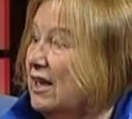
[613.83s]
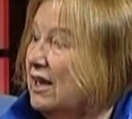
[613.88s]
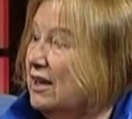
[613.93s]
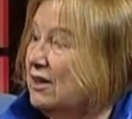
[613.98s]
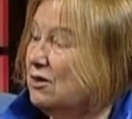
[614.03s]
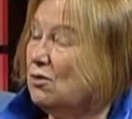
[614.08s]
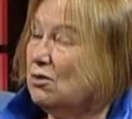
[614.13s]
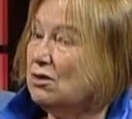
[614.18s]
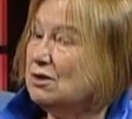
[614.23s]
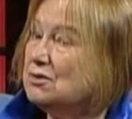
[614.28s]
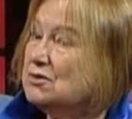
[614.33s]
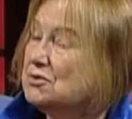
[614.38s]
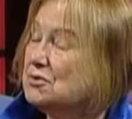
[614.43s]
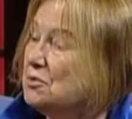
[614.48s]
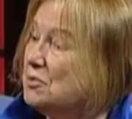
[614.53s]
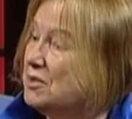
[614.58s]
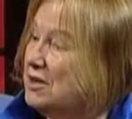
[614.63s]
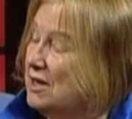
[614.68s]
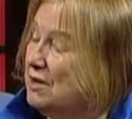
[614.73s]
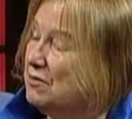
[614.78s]
And also,
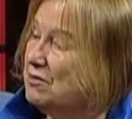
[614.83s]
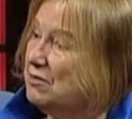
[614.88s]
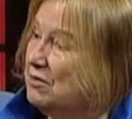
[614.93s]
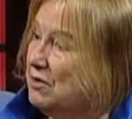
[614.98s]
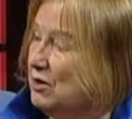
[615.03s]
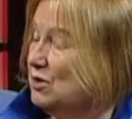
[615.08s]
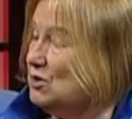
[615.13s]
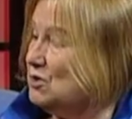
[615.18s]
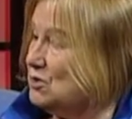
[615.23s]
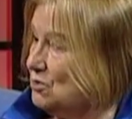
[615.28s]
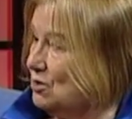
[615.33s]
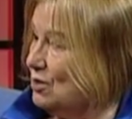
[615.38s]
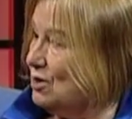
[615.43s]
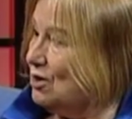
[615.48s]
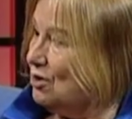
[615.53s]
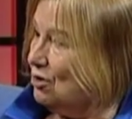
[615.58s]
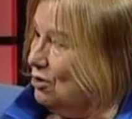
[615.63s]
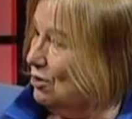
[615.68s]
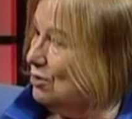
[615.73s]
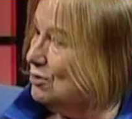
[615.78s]
we have a very
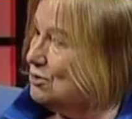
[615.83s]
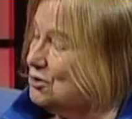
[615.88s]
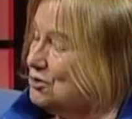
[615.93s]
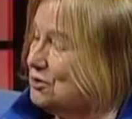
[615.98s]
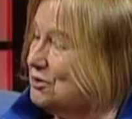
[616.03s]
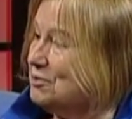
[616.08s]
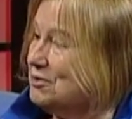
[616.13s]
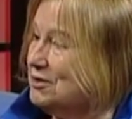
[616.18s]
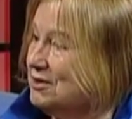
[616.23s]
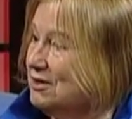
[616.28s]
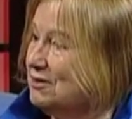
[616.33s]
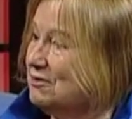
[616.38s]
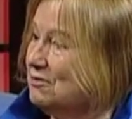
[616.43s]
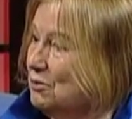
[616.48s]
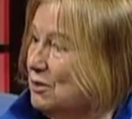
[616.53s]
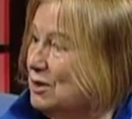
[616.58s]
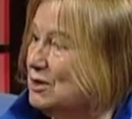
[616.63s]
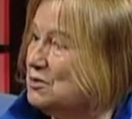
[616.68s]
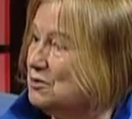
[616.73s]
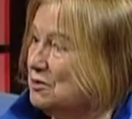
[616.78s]
strong culture within
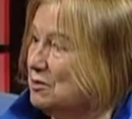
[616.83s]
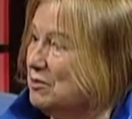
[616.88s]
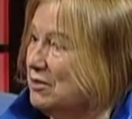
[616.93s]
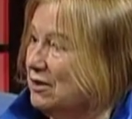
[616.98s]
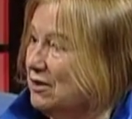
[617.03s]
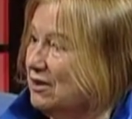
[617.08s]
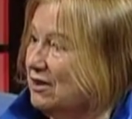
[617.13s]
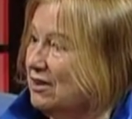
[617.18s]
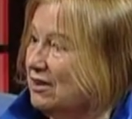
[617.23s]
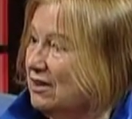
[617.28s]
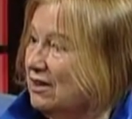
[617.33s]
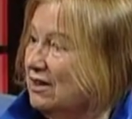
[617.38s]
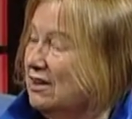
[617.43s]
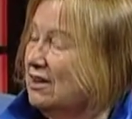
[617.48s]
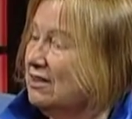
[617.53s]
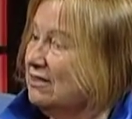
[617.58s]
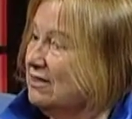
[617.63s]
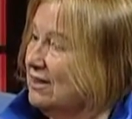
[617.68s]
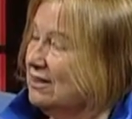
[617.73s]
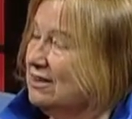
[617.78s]
Voice of America
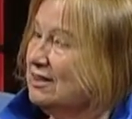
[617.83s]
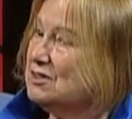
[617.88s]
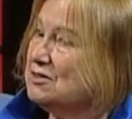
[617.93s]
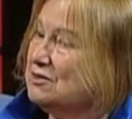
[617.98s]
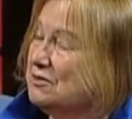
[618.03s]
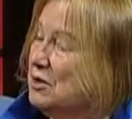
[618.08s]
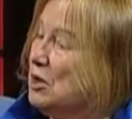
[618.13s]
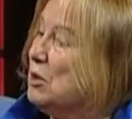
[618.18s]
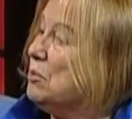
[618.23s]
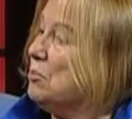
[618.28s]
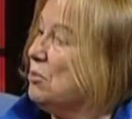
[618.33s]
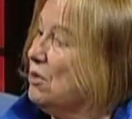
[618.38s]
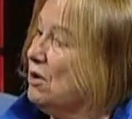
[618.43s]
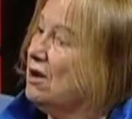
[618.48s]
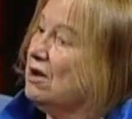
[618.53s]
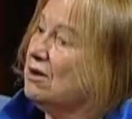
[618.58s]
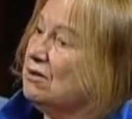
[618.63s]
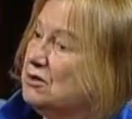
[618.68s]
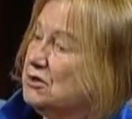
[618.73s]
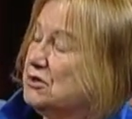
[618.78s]
that has a very
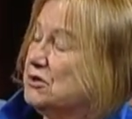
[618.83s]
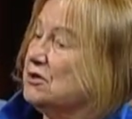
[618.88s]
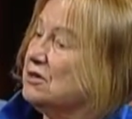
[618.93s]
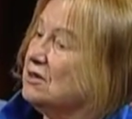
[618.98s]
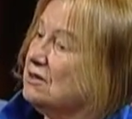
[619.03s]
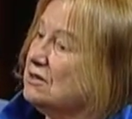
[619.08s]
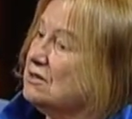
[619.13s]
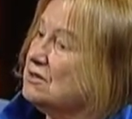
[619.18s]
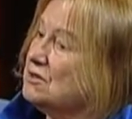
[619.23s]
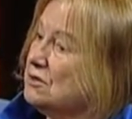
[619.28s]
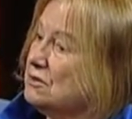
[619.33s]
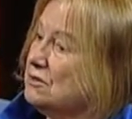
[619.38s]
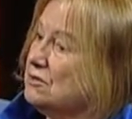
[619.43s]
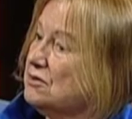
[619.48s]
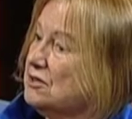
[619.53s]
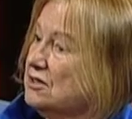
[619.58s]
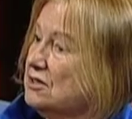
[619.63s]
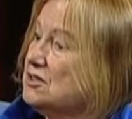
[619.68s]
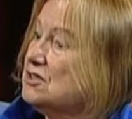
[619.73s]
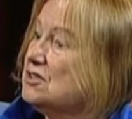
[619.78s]
proud journalistic
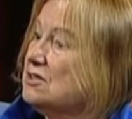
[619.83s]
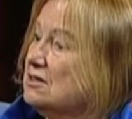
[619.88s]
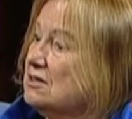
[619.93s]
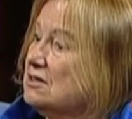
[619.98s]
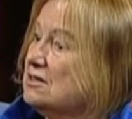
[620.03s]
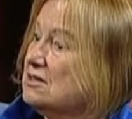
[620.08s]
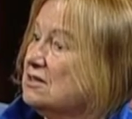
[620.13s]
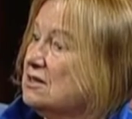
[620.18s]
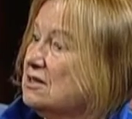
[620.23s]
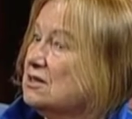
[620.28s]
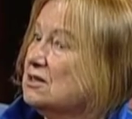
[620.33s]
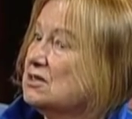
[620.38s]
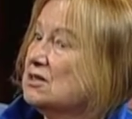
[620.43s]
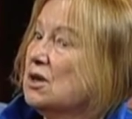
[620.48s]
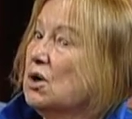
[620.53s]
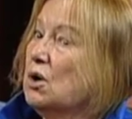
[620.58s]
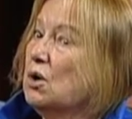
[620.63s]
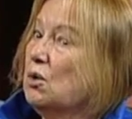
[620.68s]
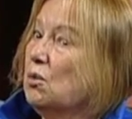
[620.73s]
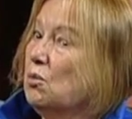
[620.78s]
tradition that says
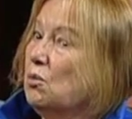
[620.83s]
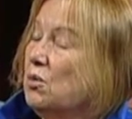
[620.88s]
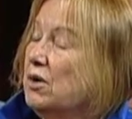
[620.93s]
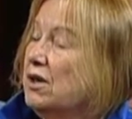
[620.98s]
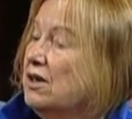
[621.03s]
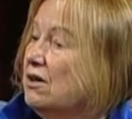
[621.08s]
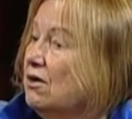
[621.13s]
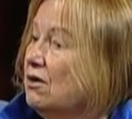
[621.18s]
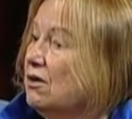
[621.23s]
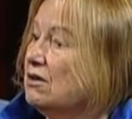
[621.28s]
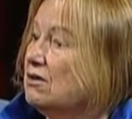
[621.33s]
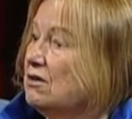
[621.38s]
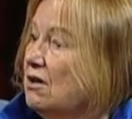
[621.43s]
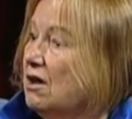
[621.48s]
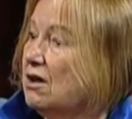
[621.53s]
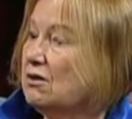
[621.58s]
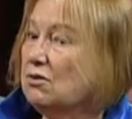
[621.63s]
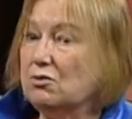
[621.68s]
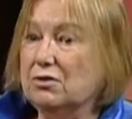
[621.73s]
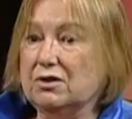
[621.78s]
we are
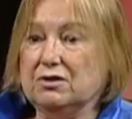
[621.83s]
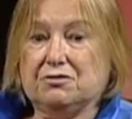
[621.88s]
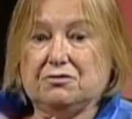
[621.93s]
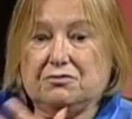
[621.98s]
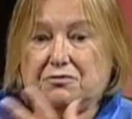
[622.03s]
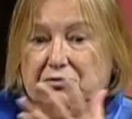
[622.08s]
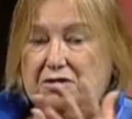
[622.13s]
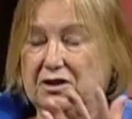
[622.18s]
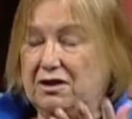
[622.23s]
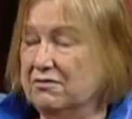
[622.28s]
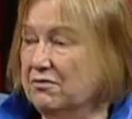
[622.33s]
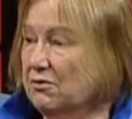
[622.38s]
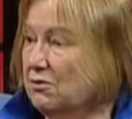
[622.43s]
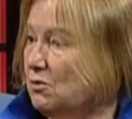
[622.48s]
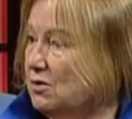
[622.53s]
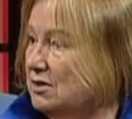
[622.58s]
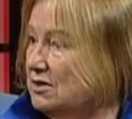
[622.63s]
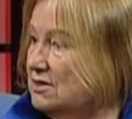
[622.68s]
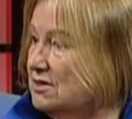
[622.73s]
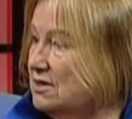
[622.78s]
not going to favor
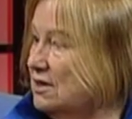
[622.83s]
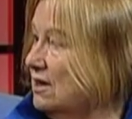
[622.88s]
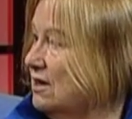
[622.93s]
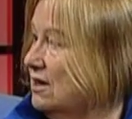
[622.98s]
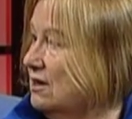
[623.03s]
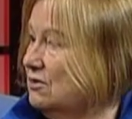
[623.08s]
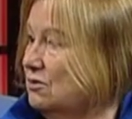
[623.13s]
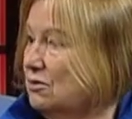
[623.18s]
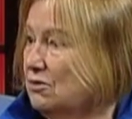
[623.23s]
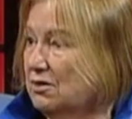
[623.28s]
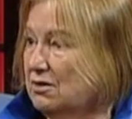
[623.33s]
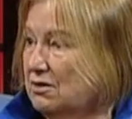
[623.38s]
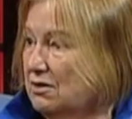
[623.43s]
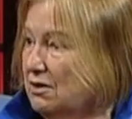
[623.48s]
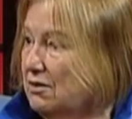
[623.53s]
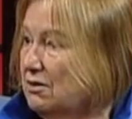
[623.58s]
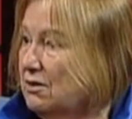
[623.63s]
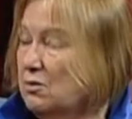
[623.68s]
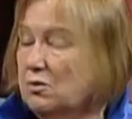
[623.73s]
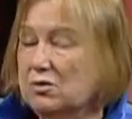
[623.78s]
one side or
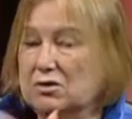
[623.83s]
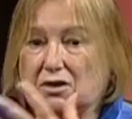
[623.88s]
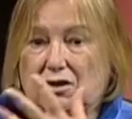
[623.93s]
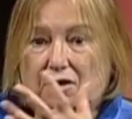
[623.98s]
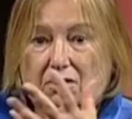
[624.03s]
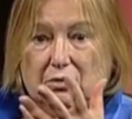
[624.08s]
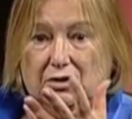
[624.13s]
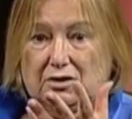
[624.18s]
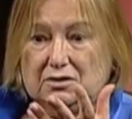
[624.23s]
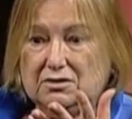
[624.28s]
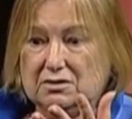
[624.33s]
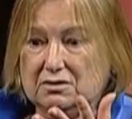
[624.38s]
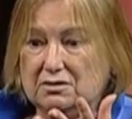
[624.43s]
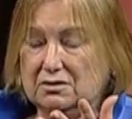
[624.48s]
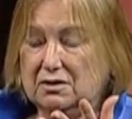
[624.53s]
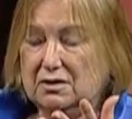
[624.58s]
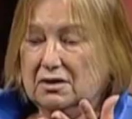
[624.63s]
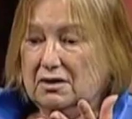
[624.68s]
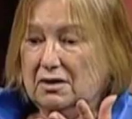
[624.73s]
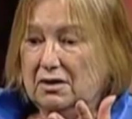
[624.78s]
another. We're not going to